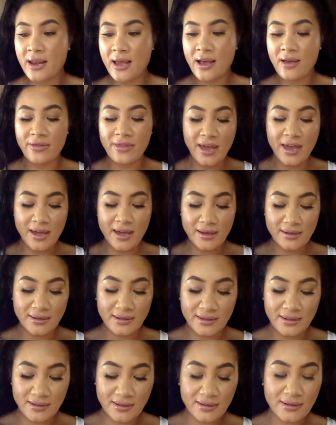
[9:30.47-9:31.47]
Now
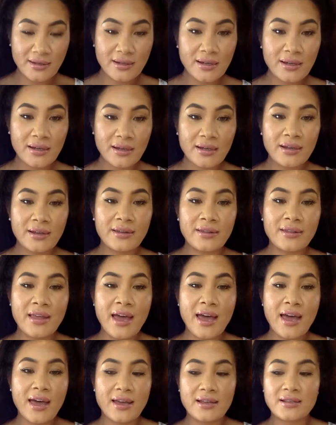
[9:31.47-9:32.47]
that's
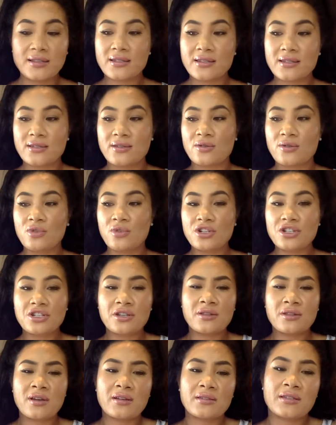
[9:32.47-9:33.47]
what's
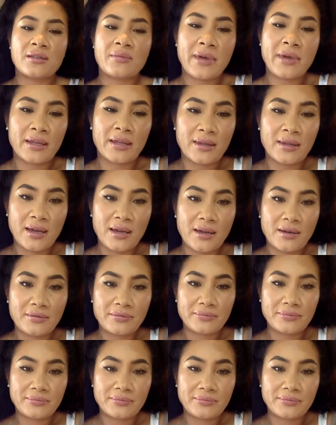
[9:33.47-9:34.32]
your thoughts about that?